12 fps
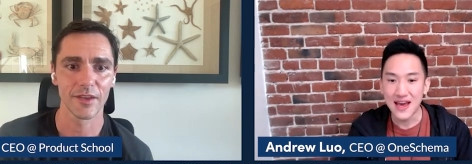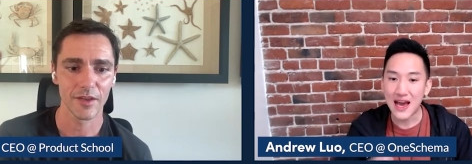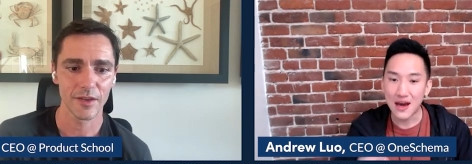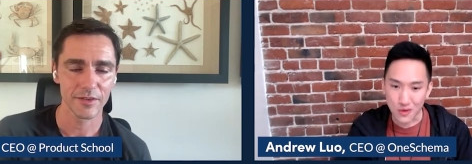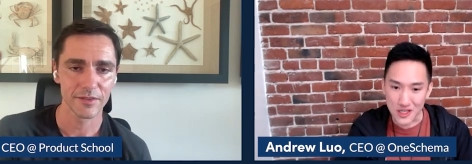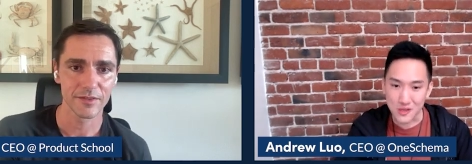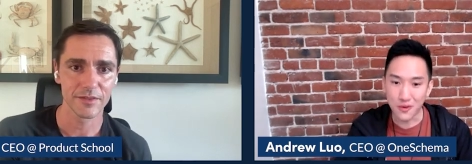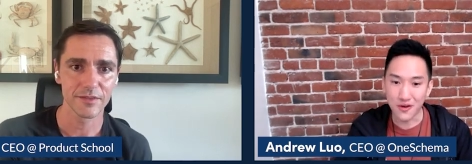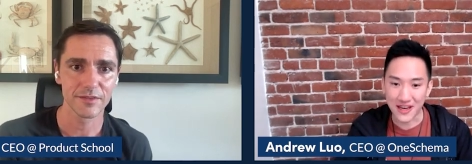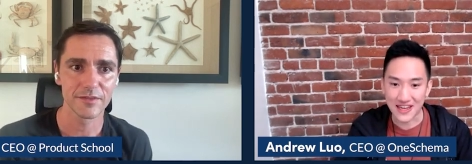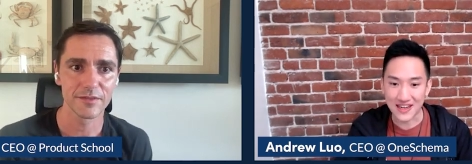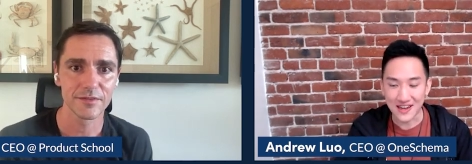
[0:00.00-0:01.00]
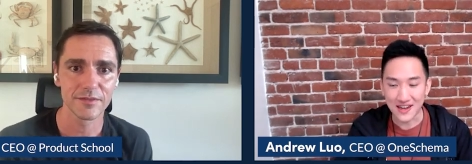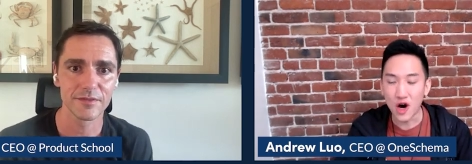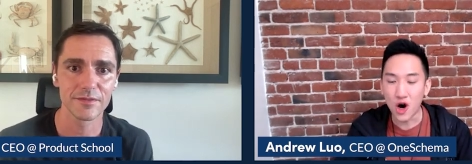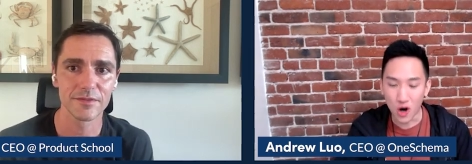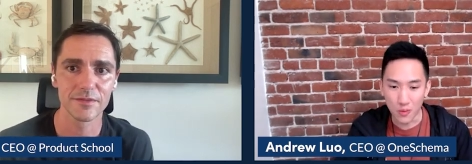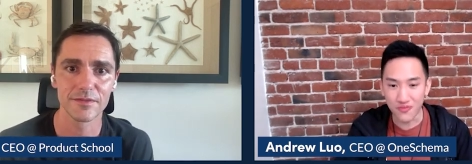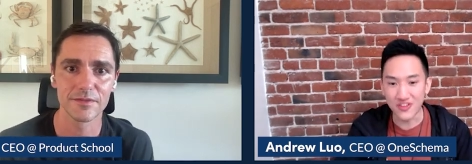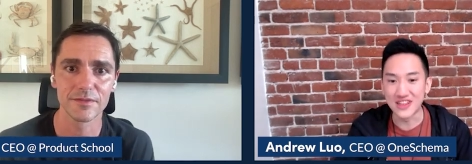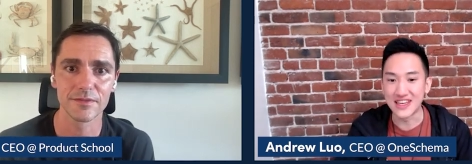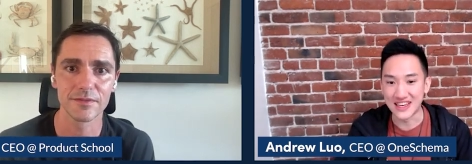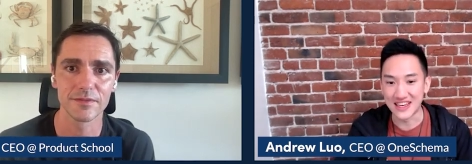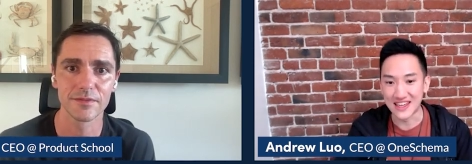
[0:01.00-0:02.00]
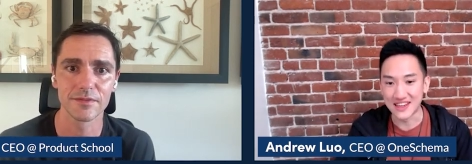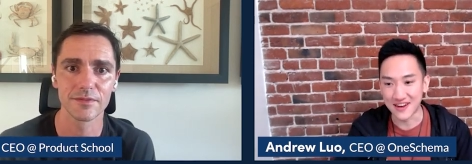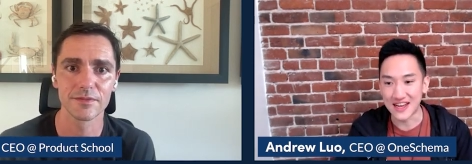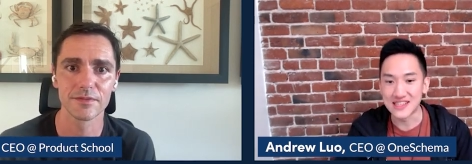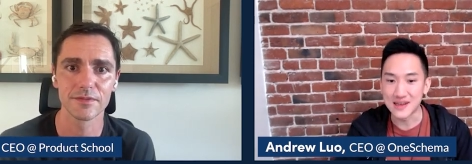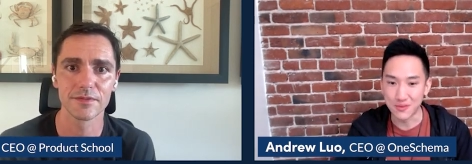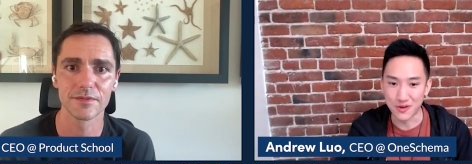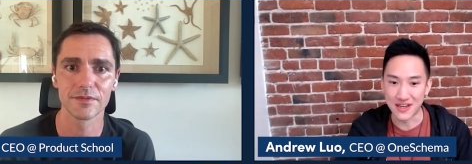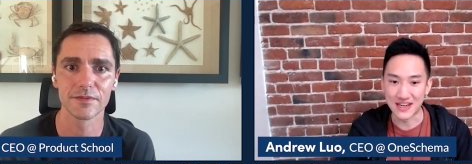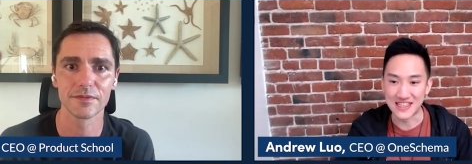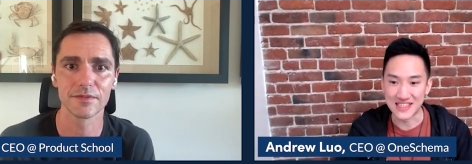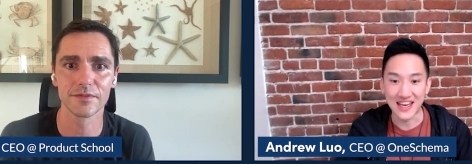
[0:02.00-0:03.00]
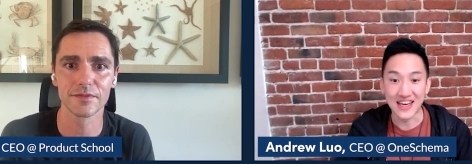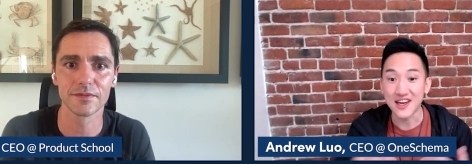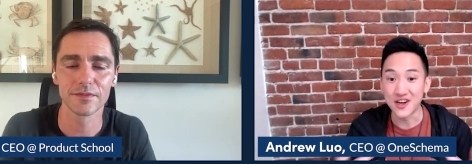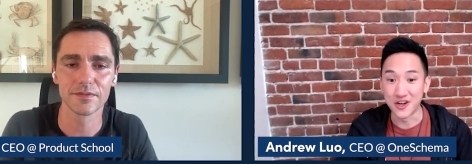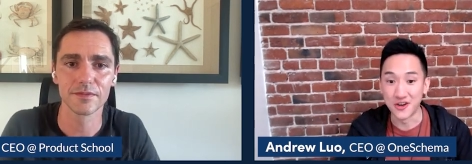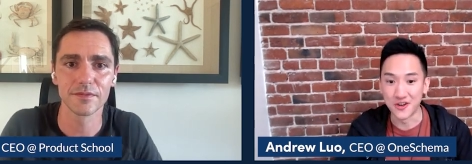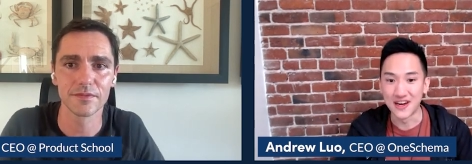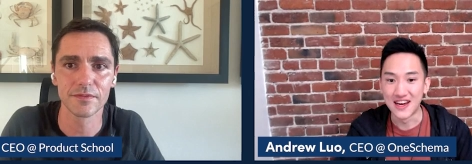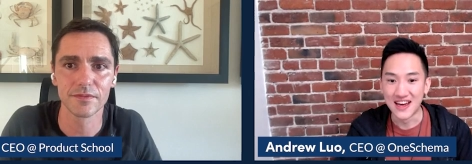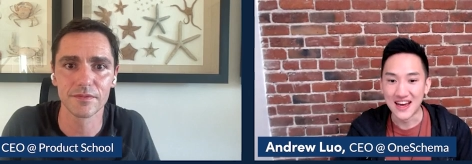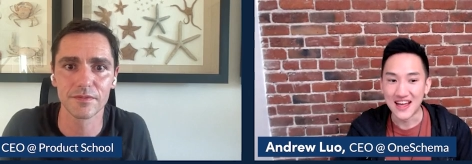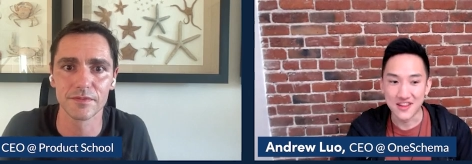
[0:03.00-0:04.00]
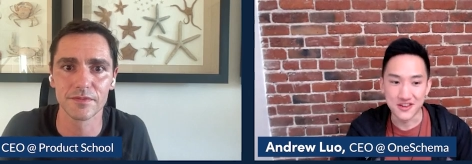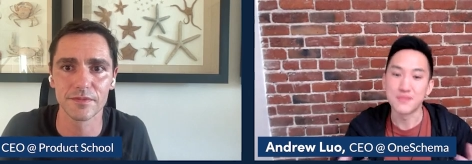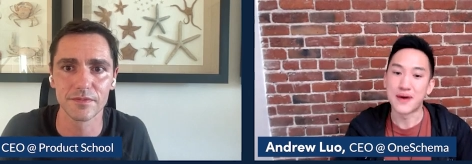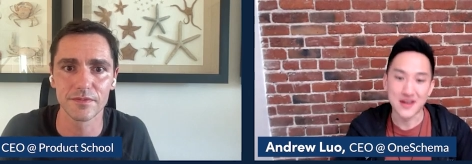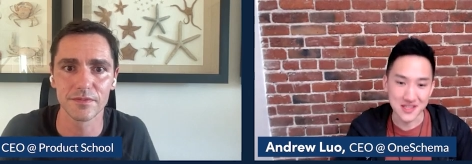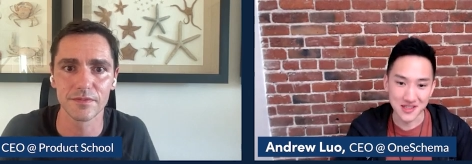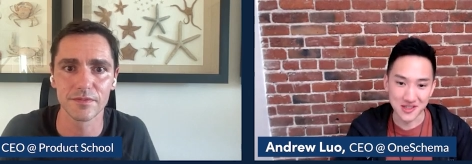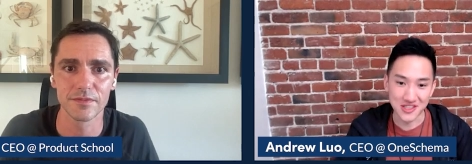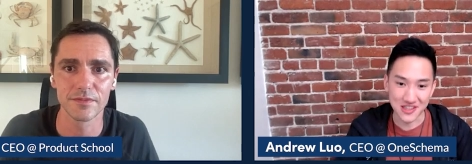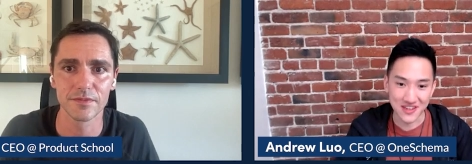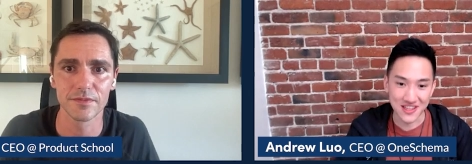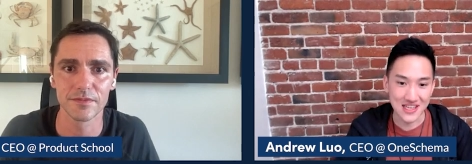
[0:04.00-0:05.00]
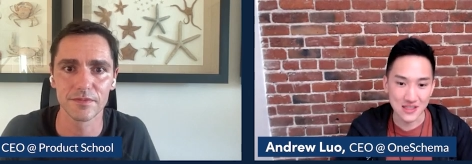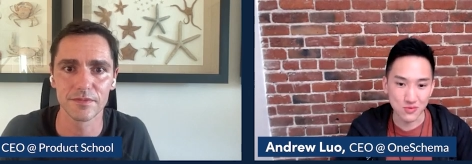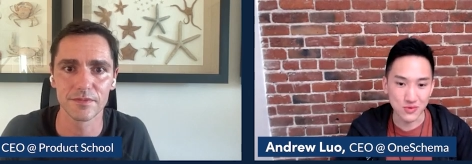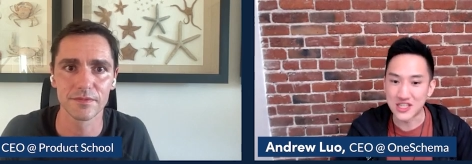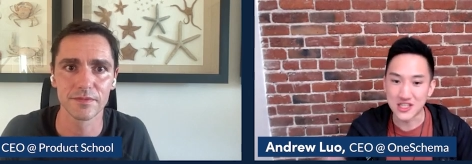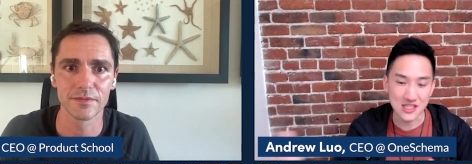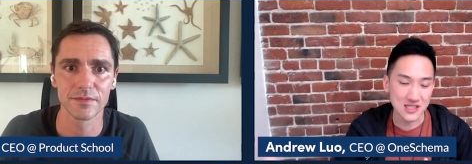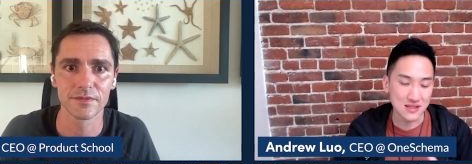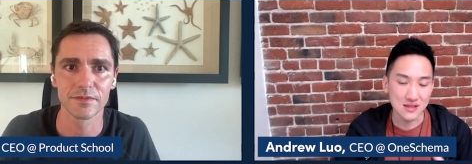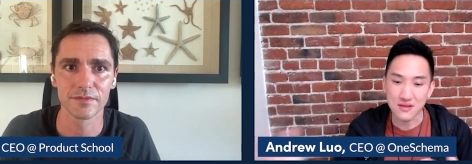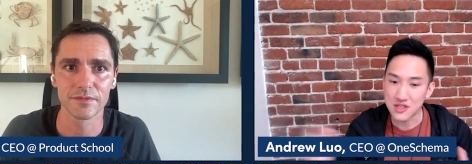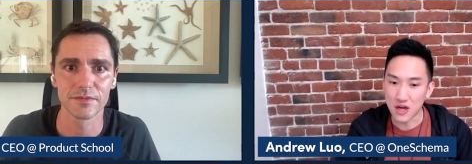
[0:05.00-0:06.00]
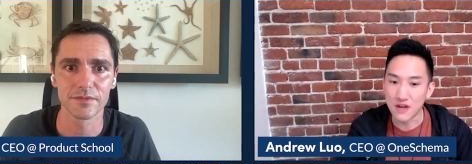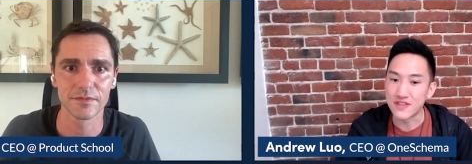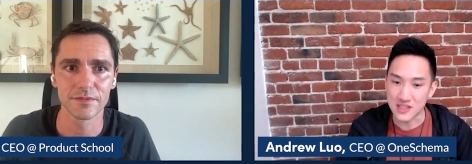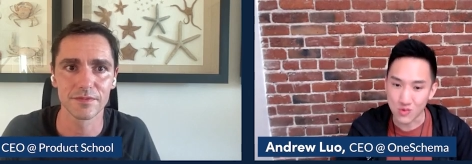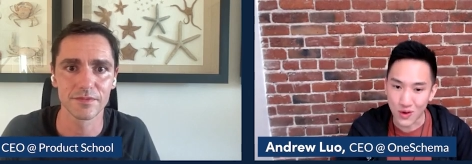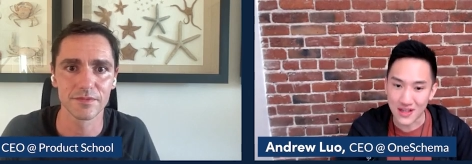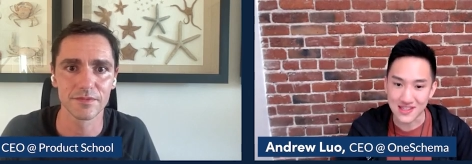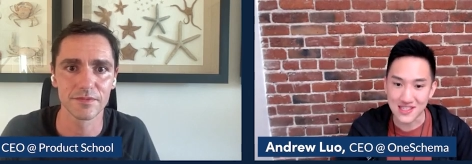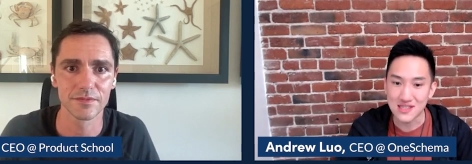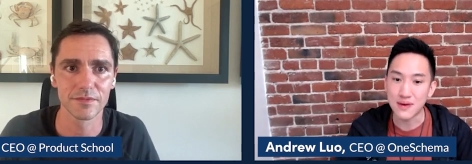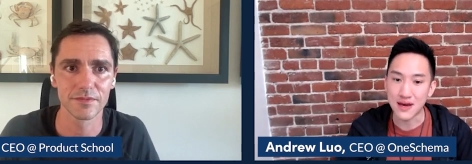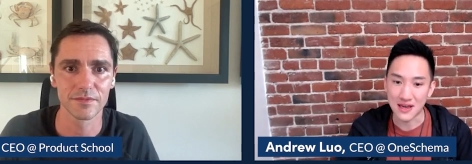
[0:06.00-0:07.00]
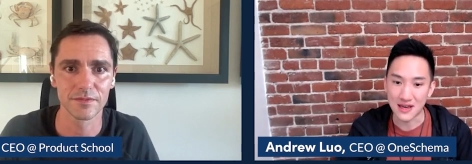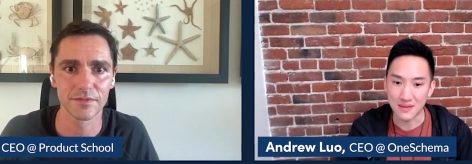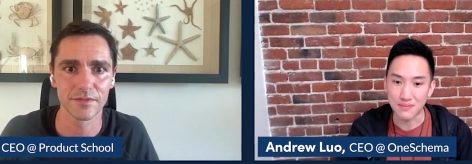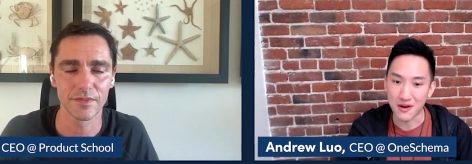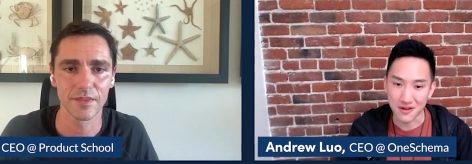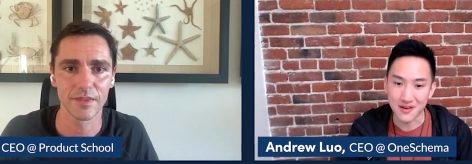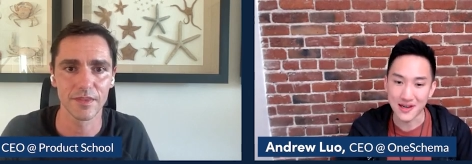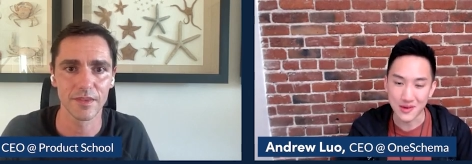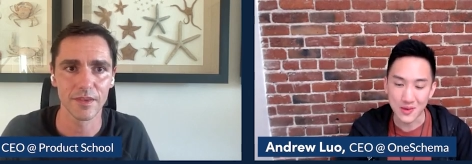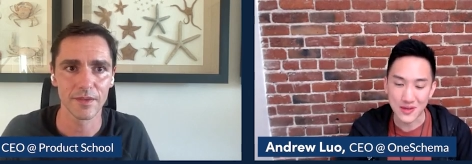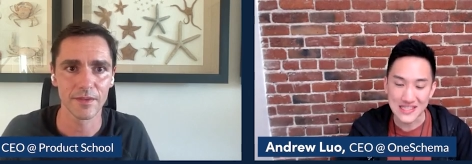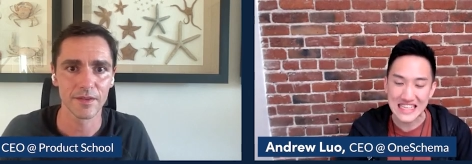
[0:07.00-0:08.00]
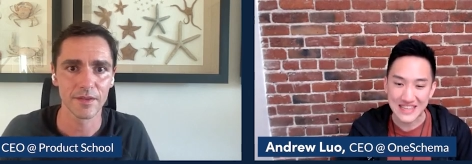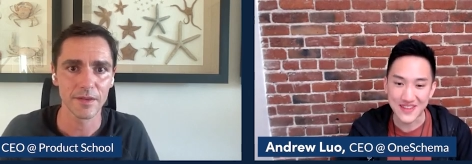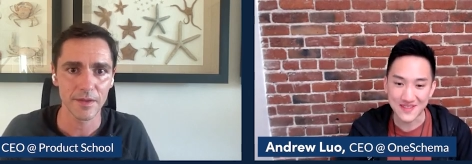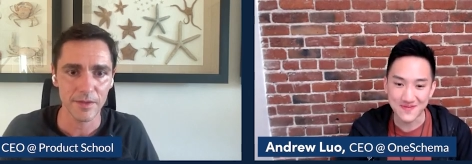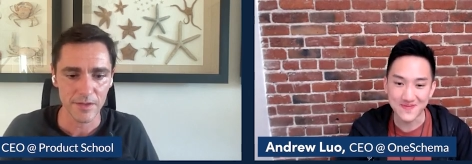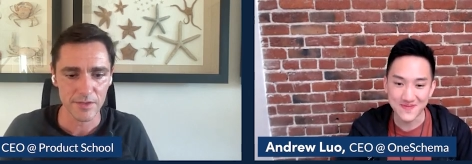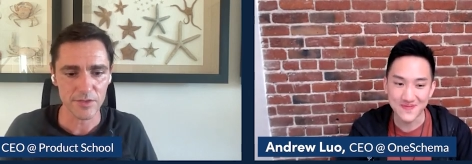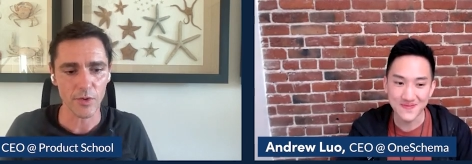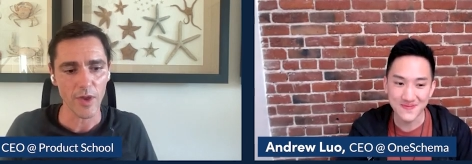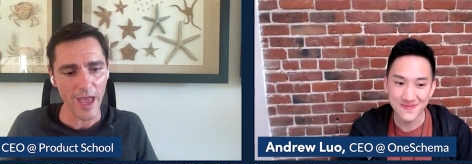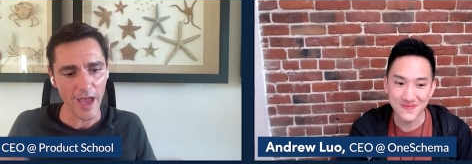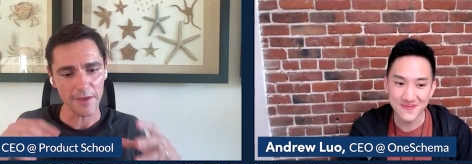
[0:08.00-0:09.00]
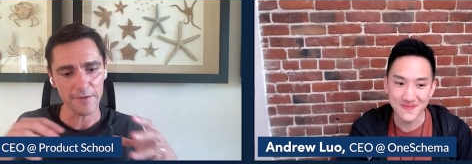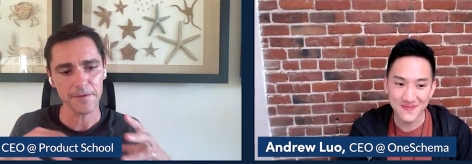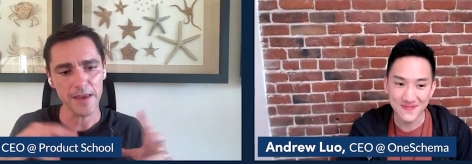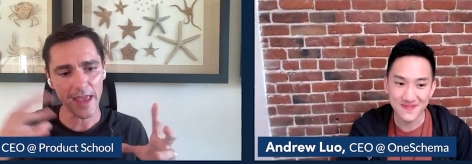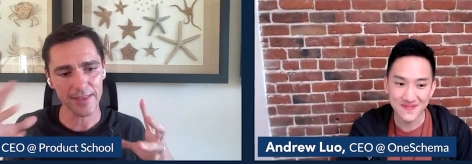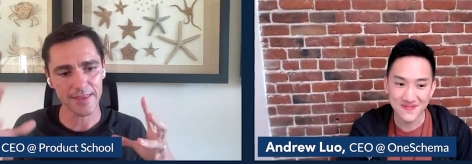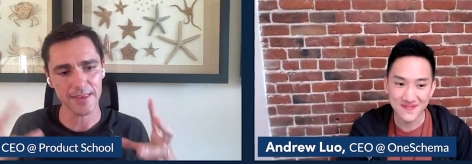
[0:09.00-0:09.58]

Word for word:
Speaker 1: at which point, hopefully, right, someone is like, oh, there's a better solution for this. We should just solve this once by partnering with one schema. So
Speaker 2: I feel like